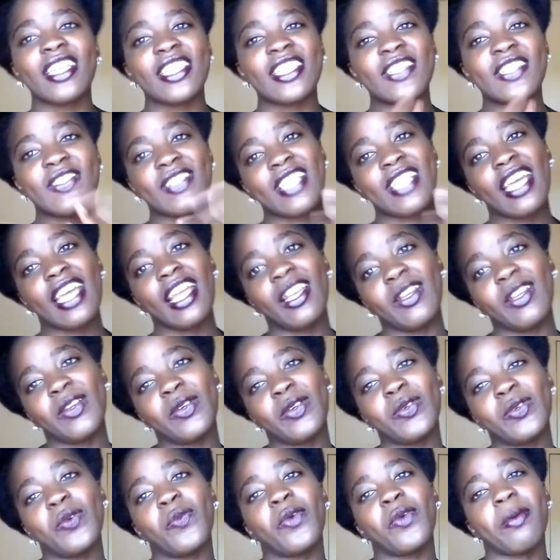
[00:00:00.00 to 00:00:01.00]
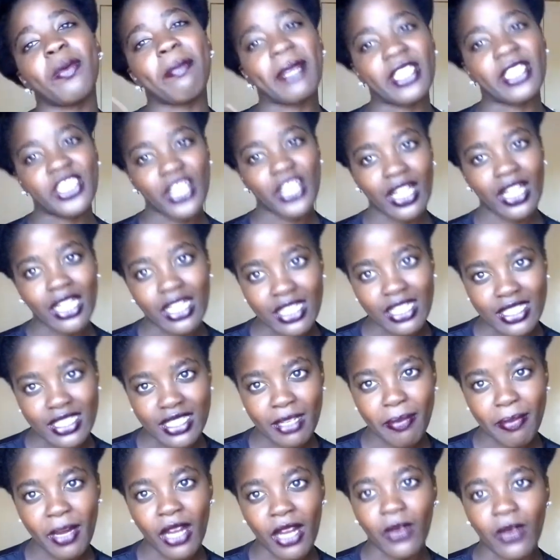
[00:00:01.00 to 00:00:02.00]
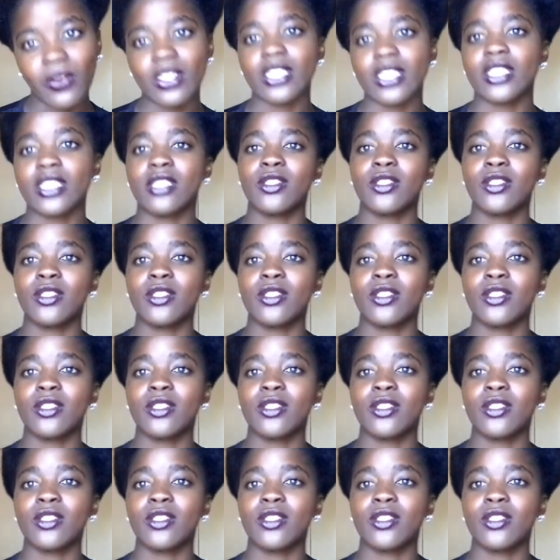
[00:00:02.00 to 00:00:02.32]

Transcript: is to tell you what my channel is about